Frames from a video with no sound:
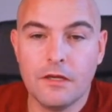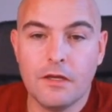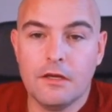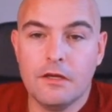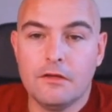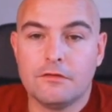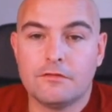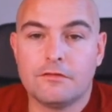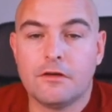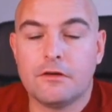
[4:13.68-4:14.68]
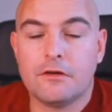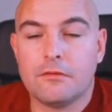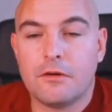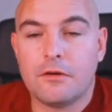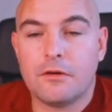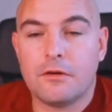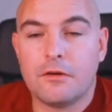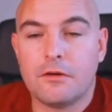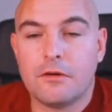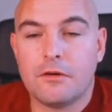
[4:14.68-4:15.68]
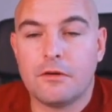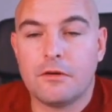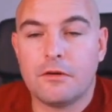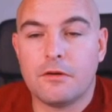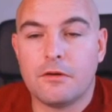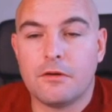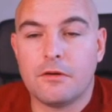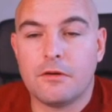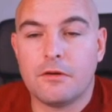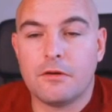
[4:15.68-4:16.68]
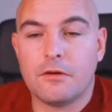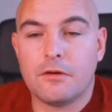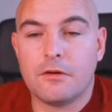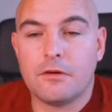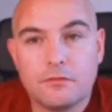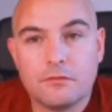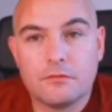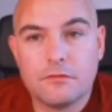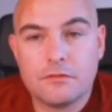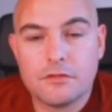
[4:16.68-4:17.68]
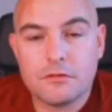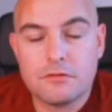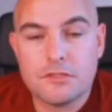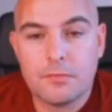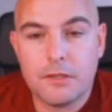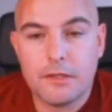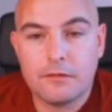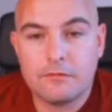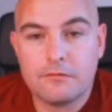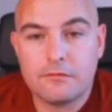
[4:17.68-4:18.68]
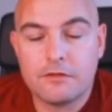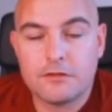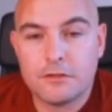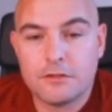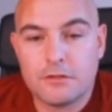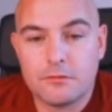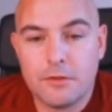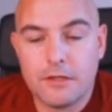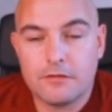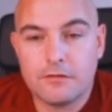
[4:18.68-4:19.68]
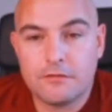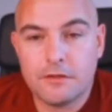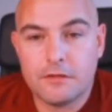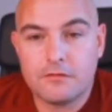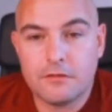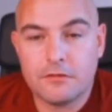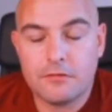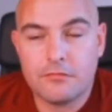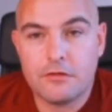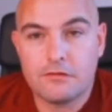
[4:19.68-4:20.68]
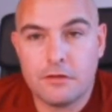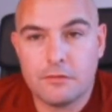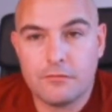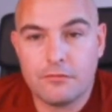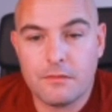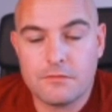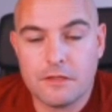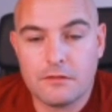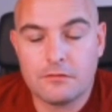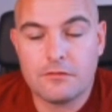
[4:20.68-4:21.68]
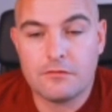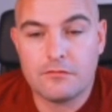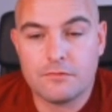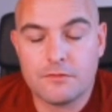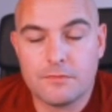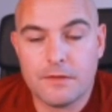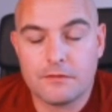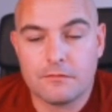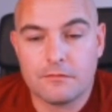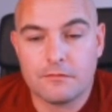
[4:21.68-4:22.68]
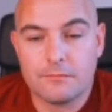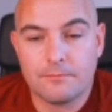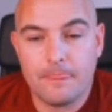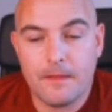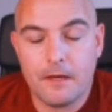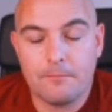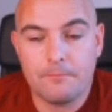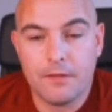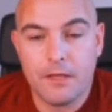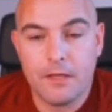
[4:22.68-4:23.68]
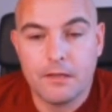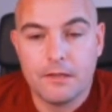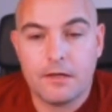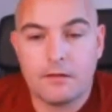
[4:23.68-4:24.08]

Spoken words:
So I find it useful to split situational awareness into 3 timeframes and 2 different perspectives. Now,